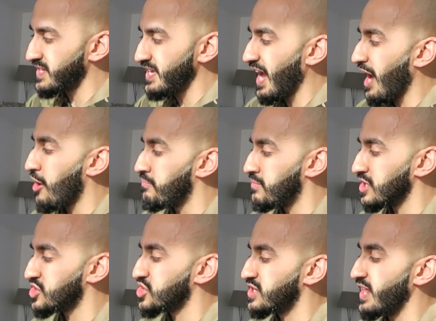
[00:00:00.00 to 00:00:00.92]
see how
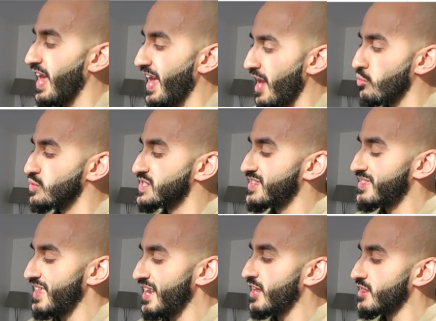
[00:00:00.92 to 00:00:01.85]
much the hair was
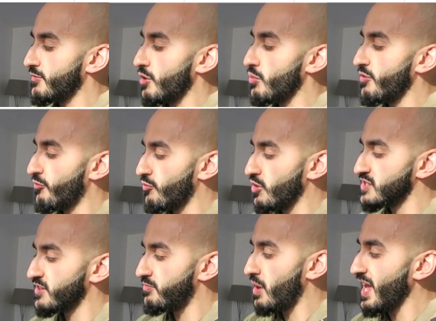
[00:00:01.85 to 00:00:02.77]
thin at the very
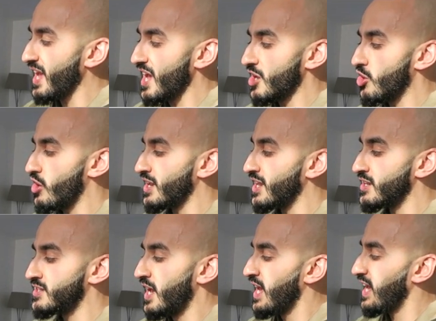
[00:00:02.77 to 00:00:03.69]
front of my hairline
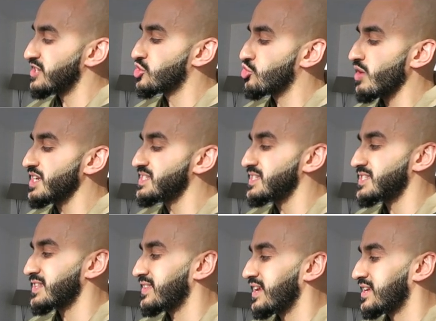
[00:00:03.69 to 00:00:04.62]
and it's crazy
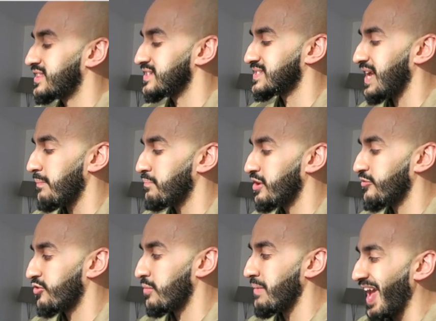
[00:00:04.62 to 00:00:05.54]
to think this
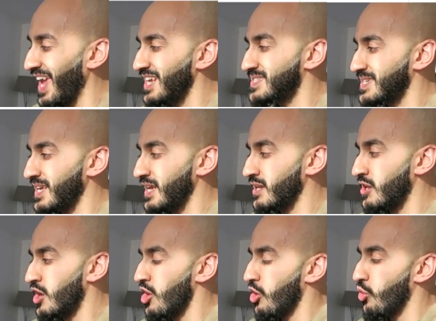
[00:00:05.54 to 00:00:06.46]
happened from
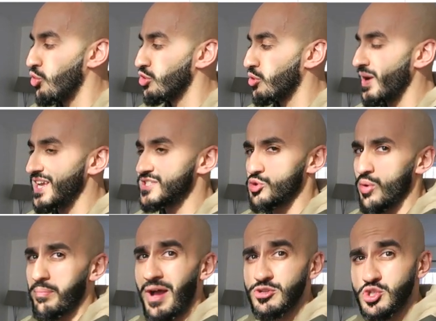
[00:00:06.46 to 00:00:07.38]
18 all the way to
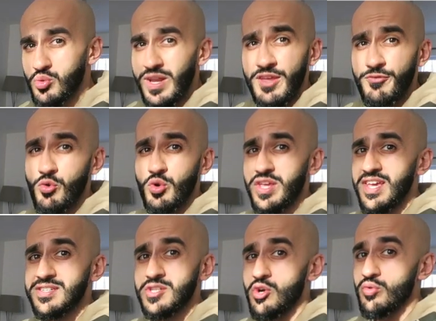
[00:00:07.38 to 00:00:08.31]
about 24
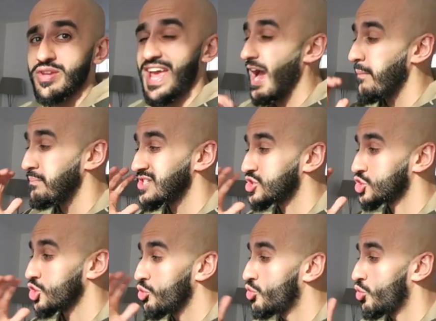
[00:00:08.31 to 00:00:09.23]
years old. It happened
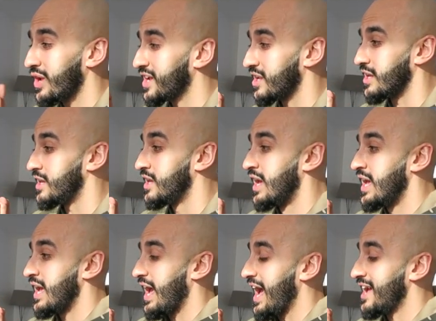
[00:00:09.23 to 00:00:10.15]
so quickly
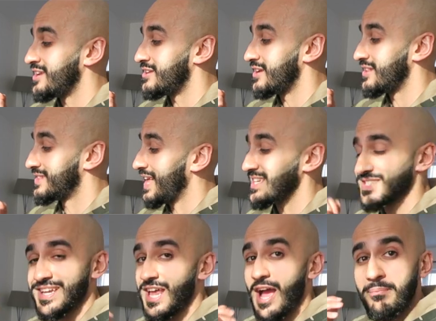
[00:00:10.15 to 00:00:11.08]
and that's
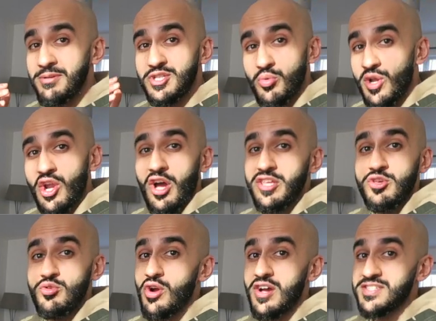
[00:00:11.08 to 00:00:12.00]
going to happen to a lot of
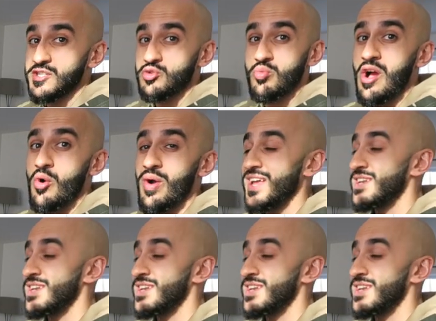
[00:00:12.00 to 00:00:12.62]
you guys as well